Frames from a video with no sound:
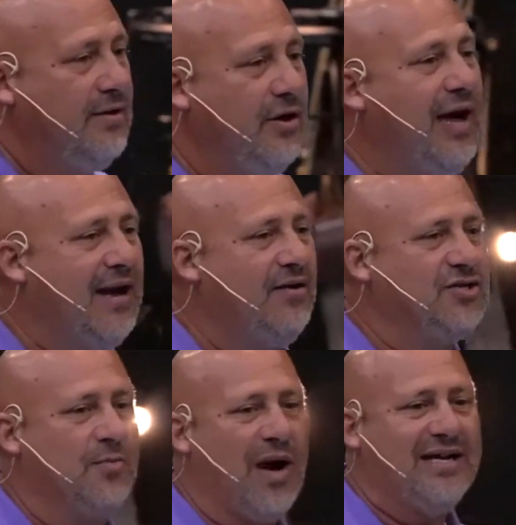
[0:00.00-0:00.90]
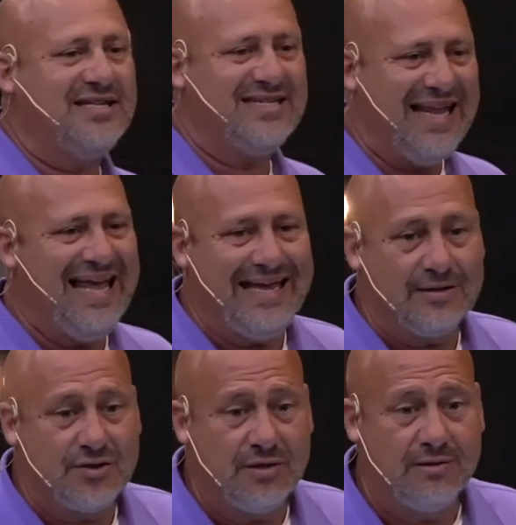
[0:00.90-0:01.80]
You got to do some righteous
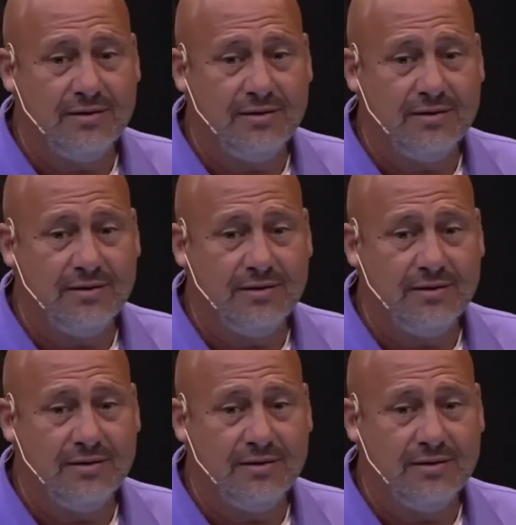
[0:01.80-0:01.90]
things.